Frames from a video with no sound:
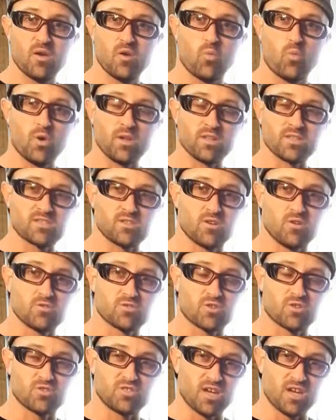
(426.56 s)
Once
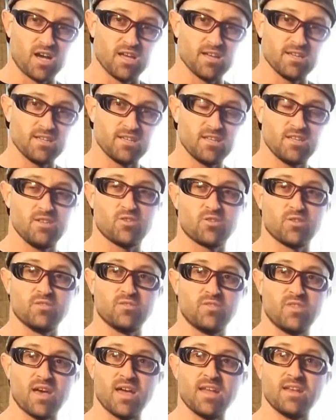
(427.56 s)
those are done, you can
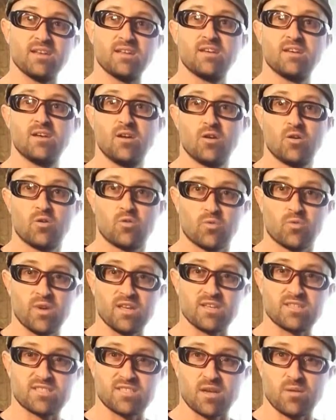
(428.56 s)
then
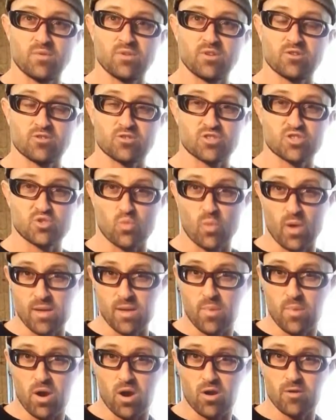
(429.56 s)
reassemble your sway
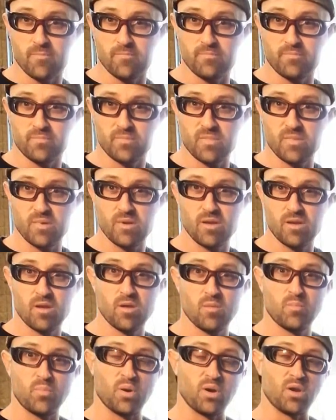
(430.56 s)
bar,
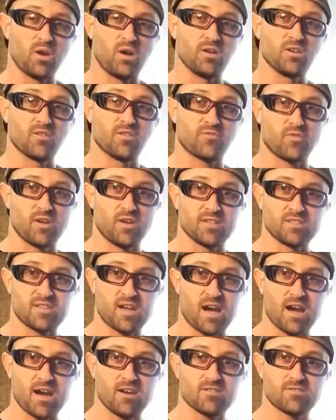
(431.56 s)
put on your front
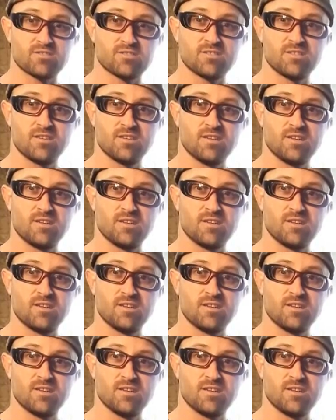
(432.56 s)
tires,